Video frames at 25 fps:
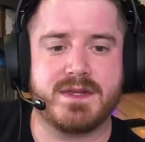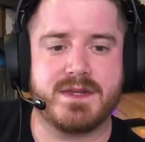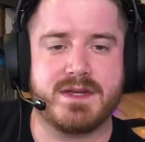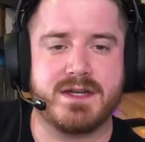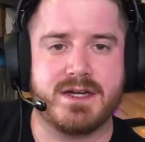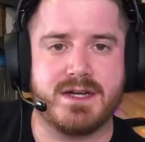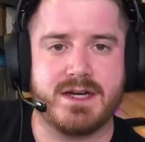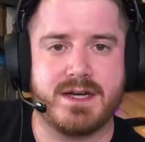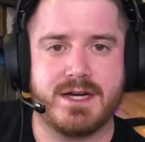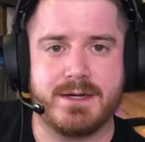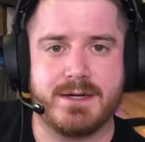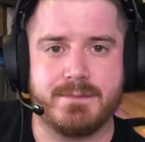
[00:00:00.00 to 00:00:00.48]

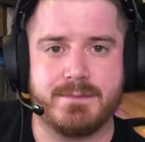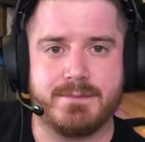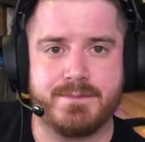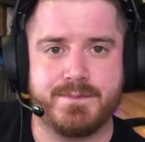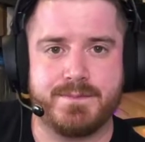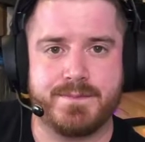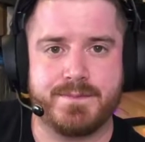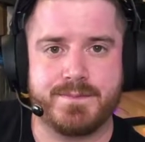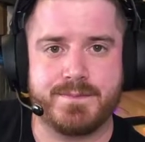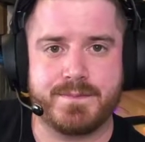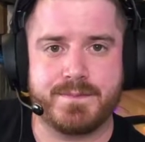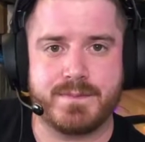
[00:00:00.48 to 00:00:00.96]
Um,
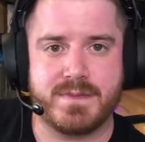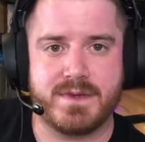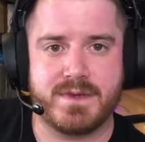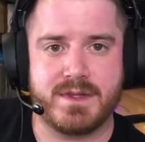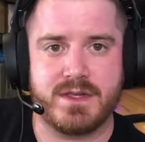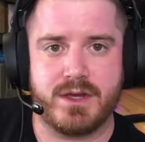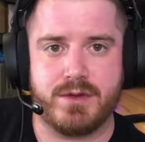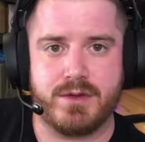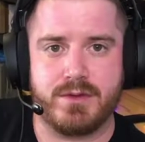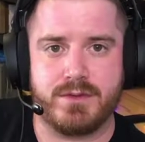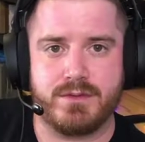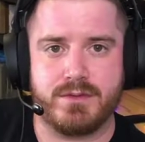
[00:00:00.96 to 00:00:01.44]

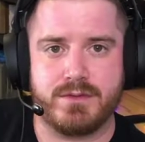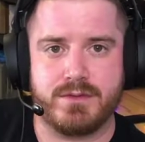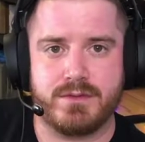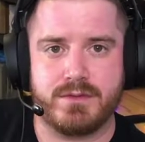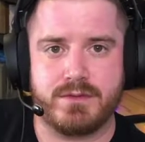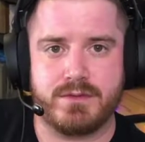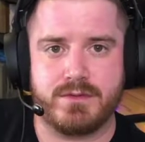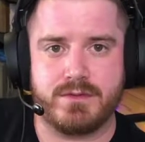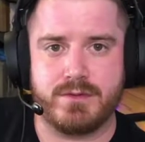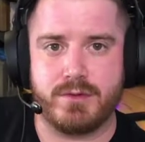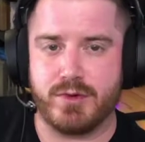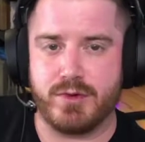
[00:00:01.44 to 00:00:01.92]
you know,
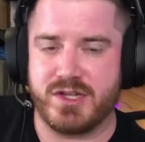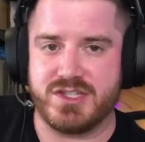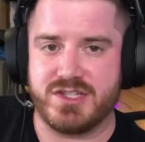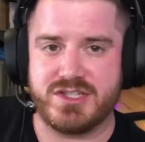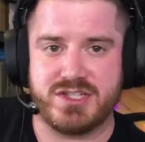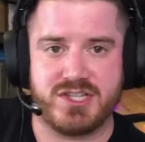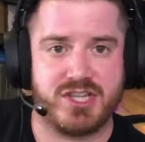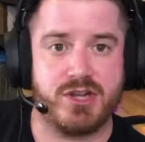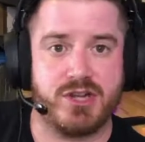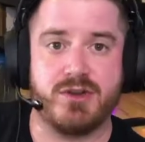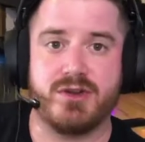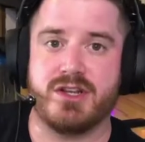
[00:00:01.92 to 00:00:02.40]
food
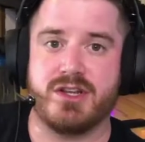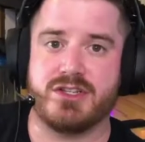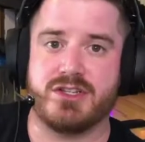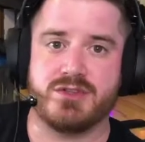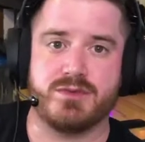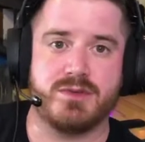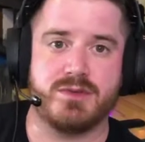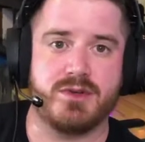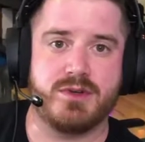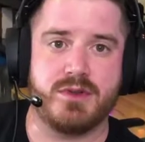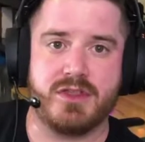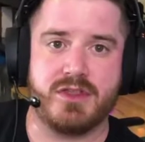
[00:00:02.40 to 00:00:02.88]
insecurity is
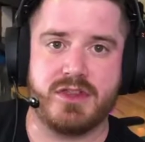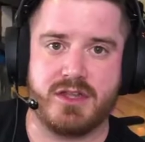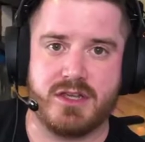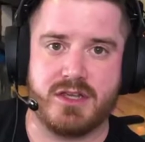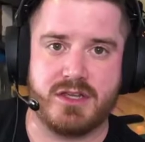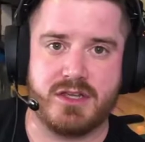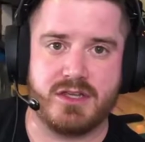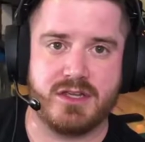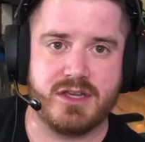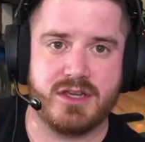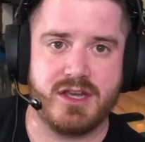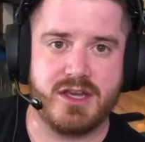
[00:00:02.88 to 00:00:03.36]
a real
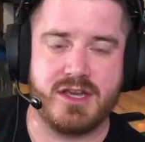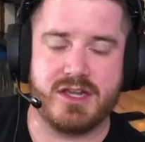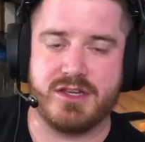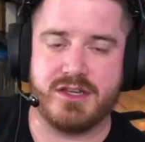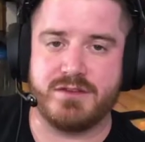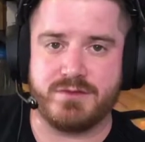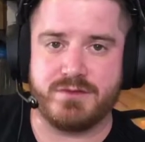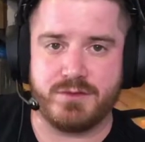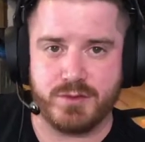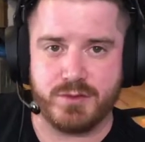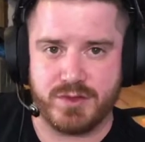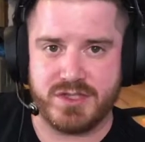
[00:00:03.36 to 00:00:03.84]
thing,
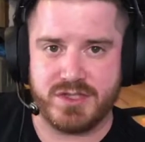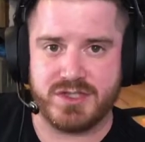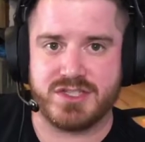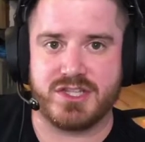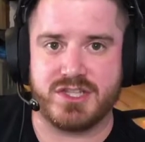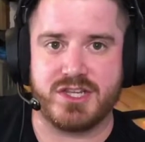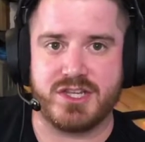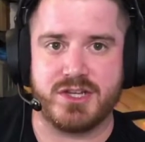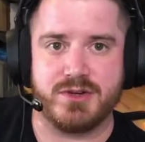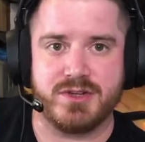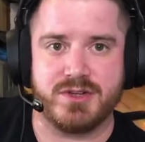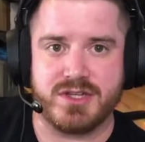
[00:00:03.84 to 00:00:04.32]
and if food
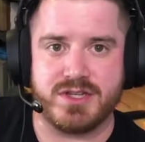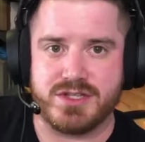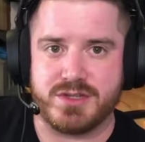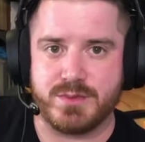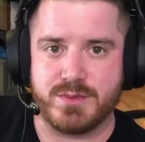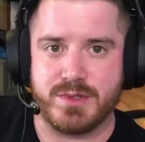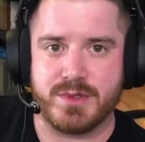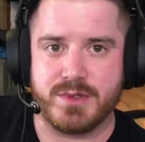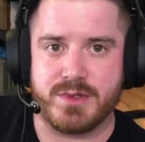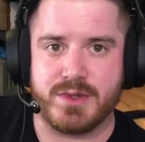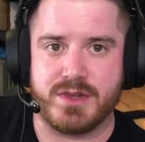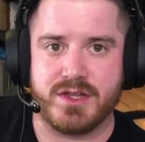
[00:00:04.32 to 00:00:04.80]
insecurity is
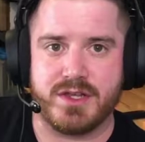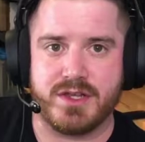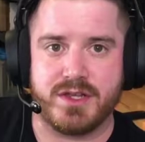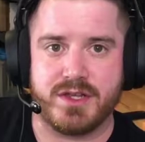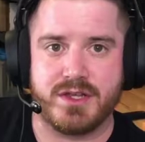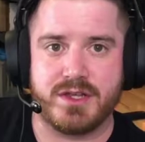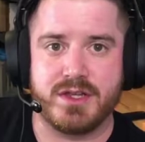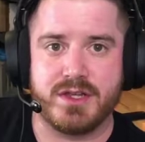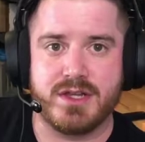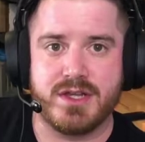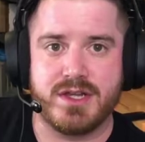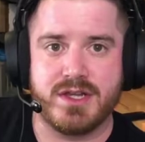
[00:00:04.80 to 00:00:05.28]
a real
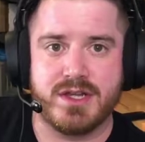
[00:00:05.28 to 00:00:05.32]
thing